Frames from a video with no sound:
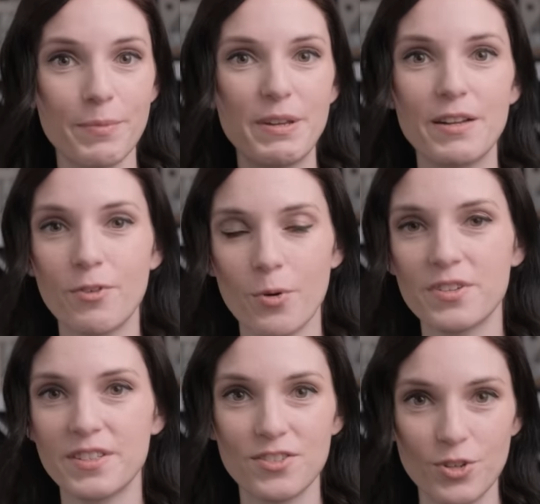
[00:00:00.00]
I mean, of
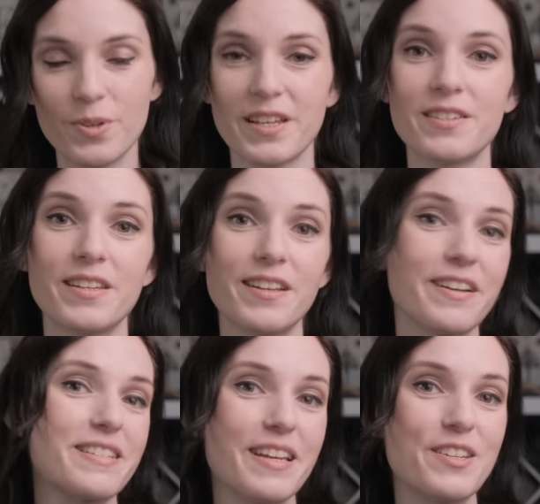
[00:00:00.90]
course, it's do as I say, not
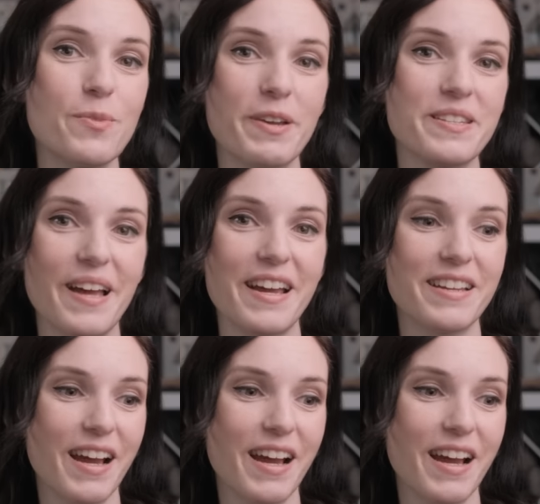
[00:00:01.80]
as I do, because I,